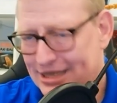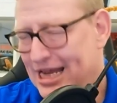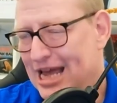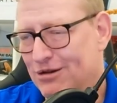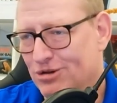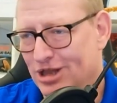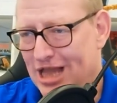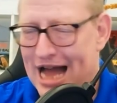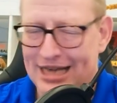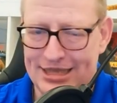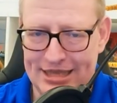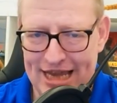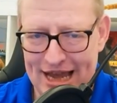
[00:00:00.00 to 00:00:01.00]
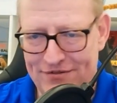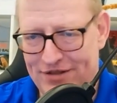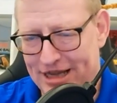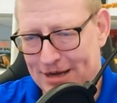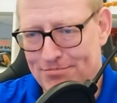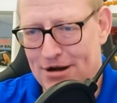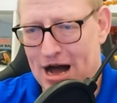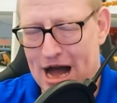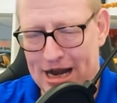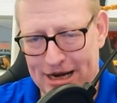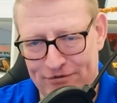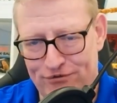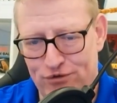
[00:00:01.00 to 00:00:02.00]
and relies heavily
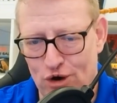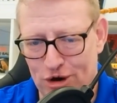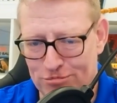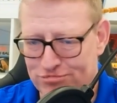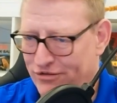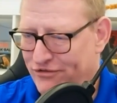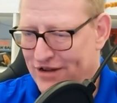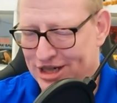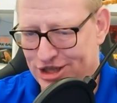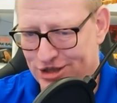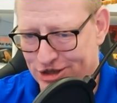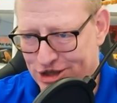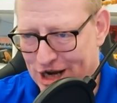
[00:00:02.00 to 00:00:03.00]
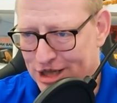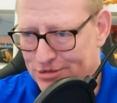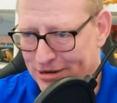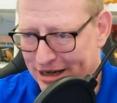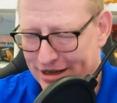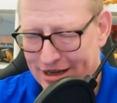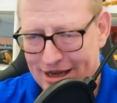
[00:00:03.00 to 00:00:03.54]
upon informed professional judgment.